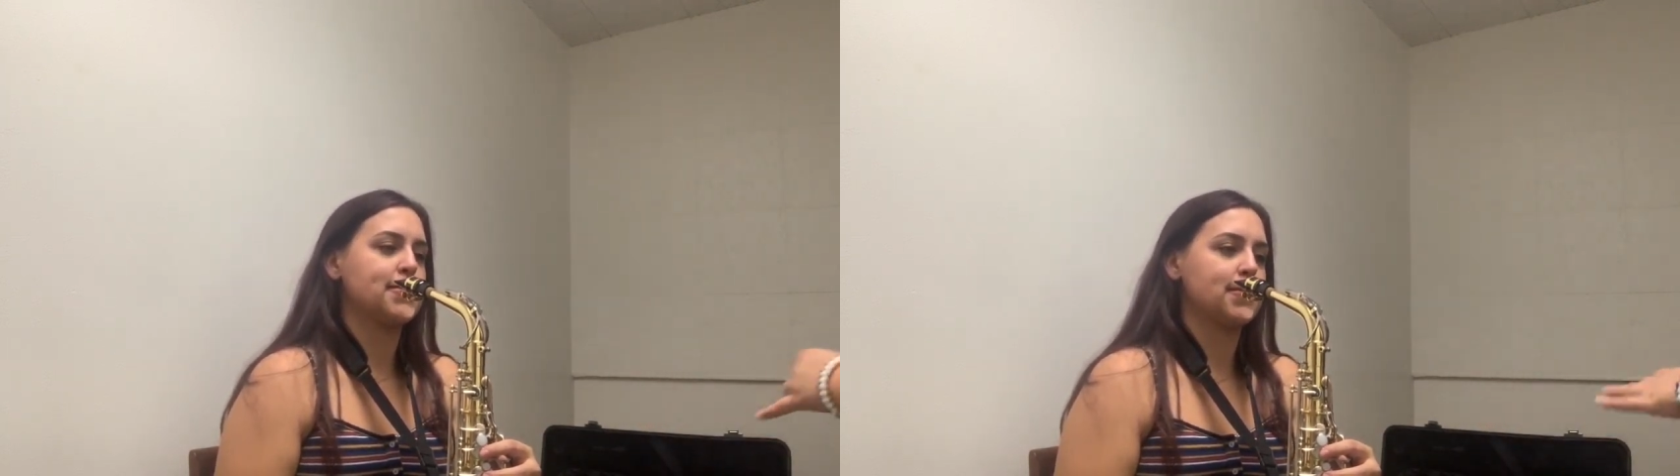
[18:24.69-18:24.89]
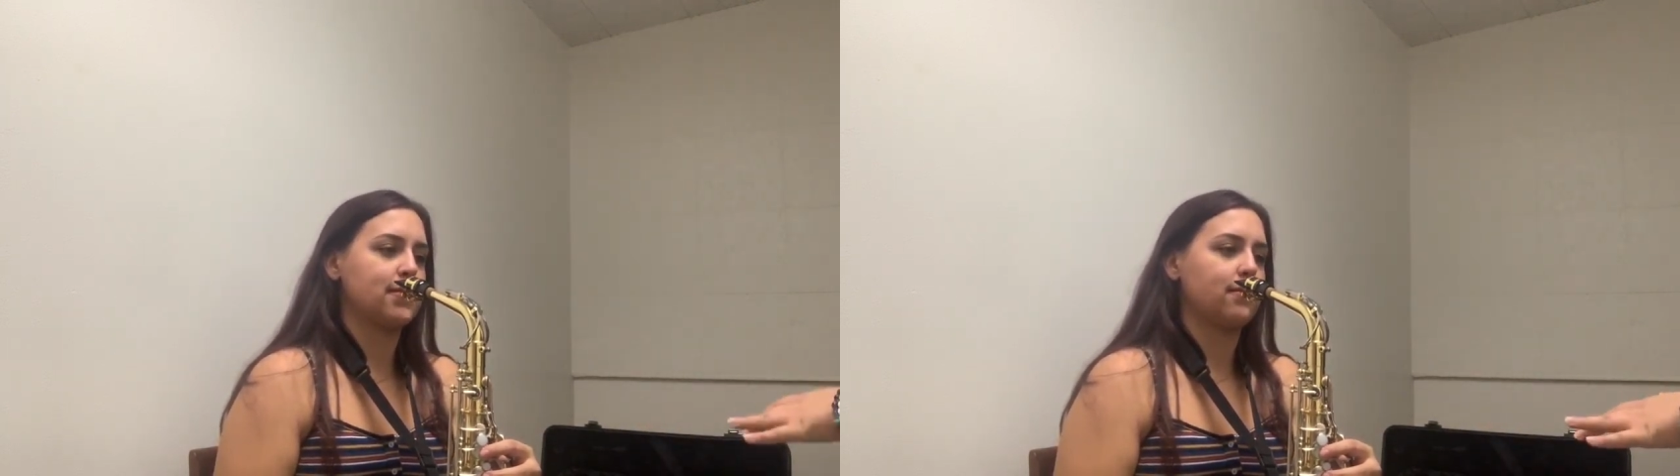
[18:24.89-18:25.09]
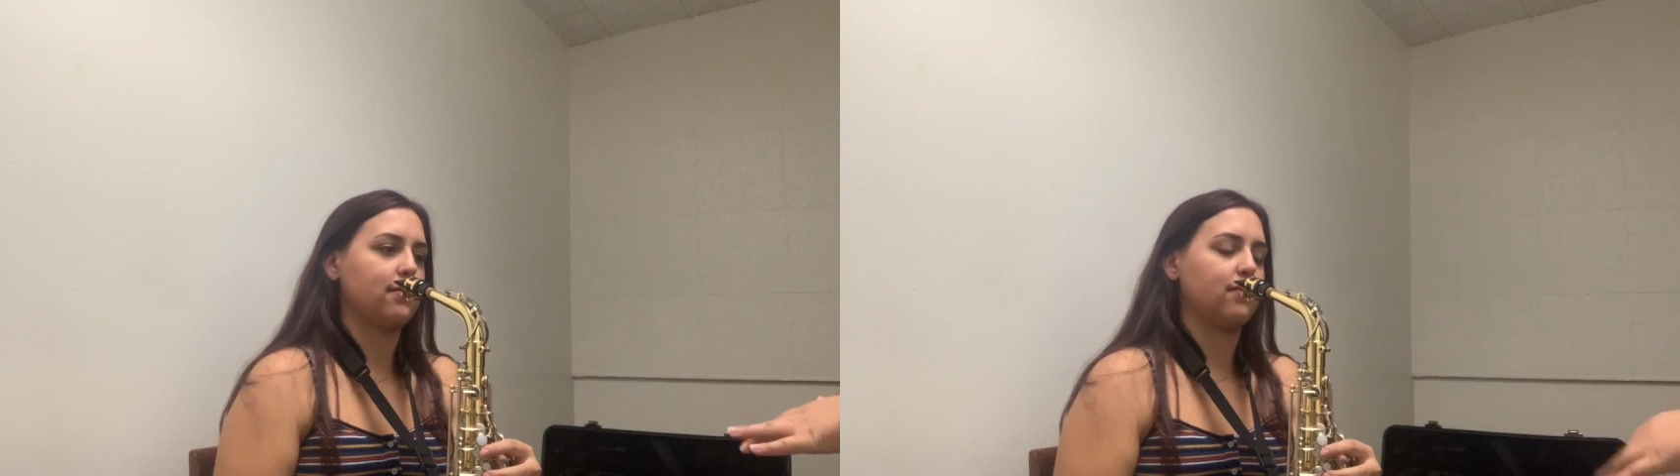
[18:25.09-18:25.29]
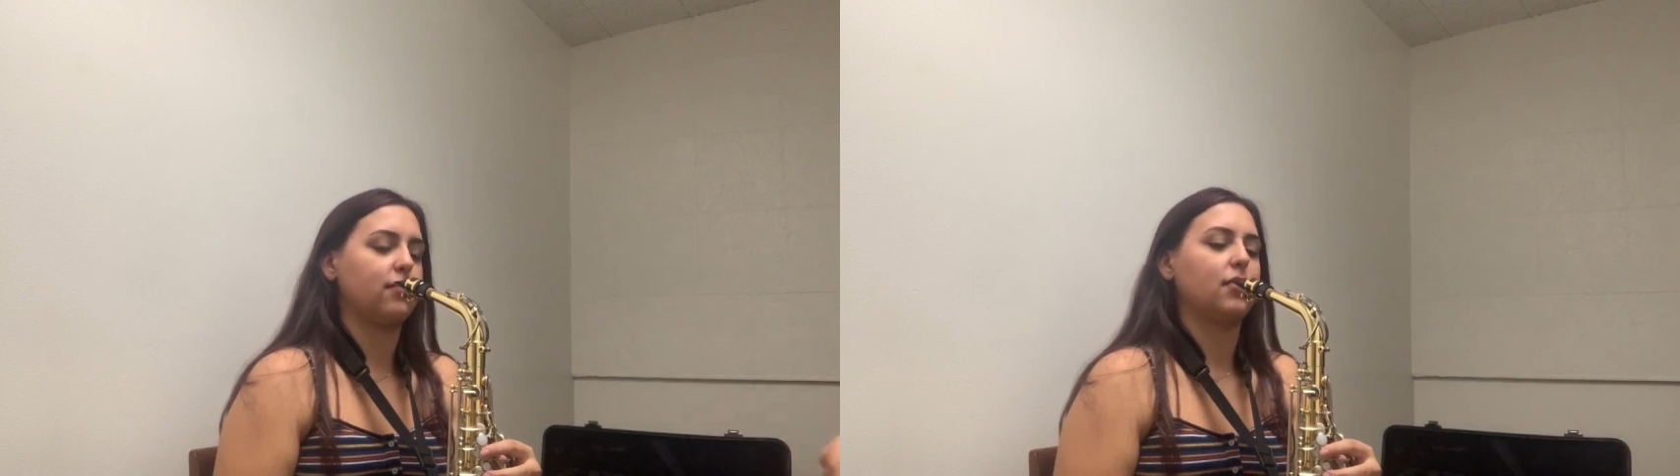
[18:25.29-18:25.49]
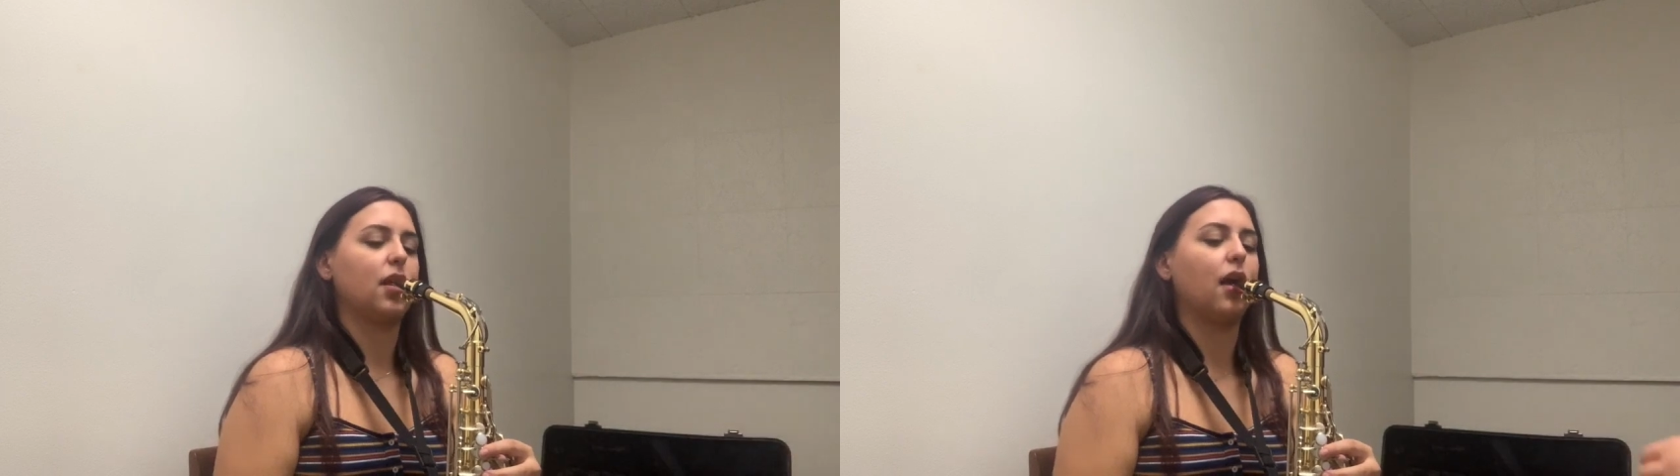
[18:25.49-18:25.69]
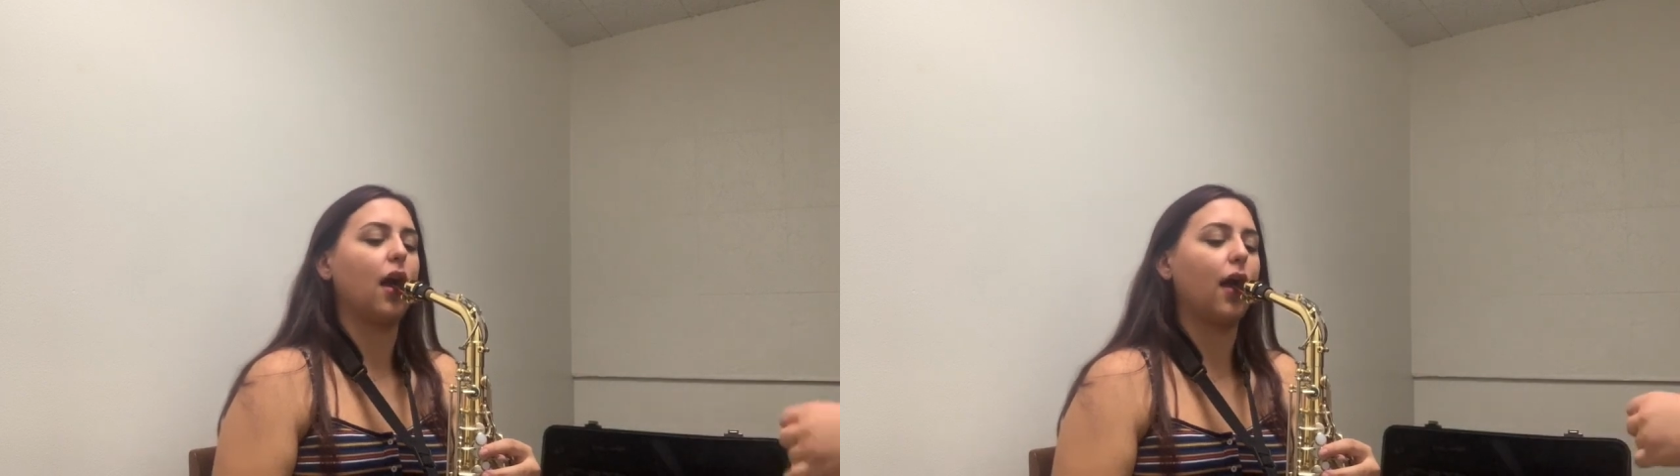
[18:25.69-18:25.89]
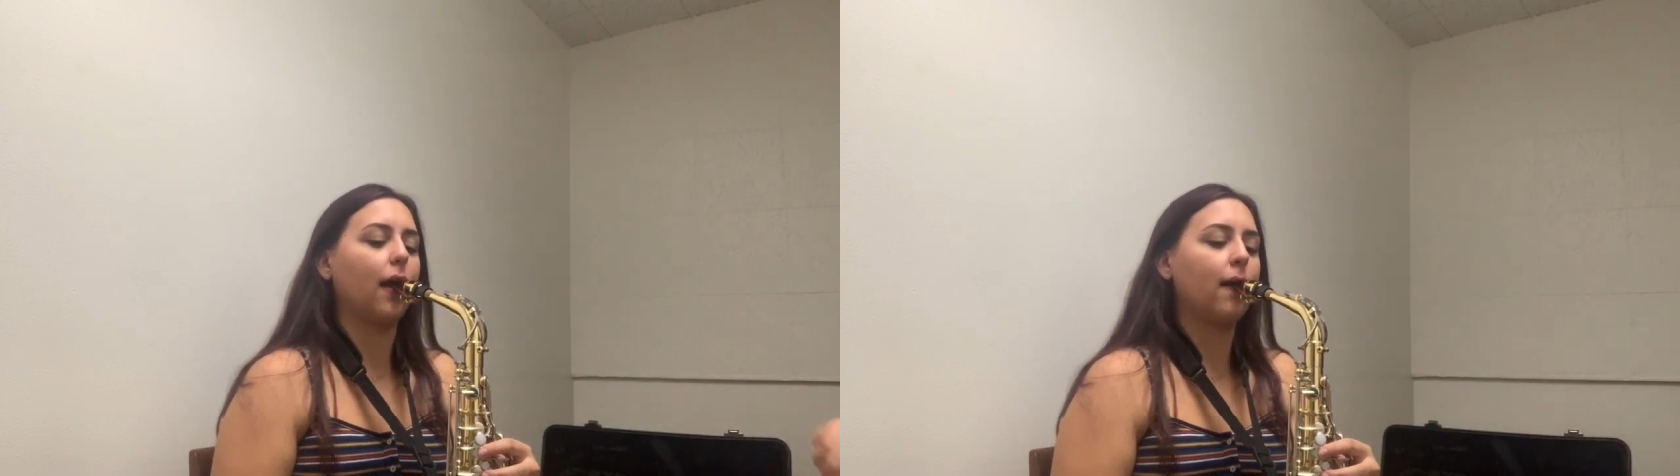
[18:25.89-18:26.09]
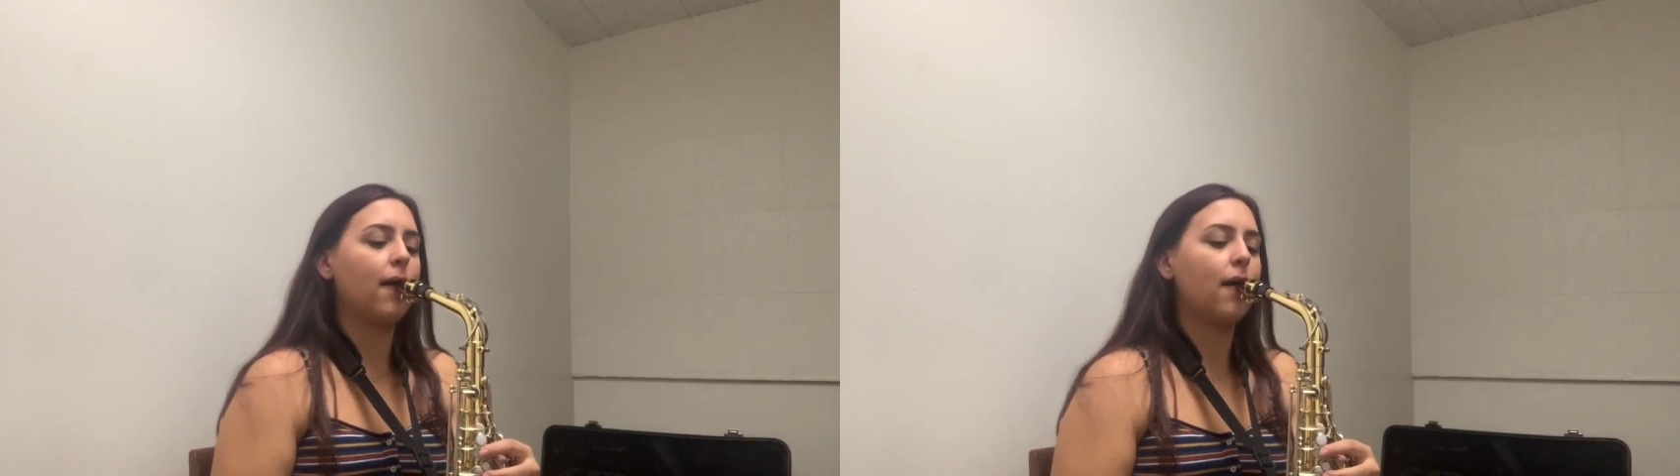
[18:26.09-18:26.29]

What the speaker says: Just do that bit for me right there.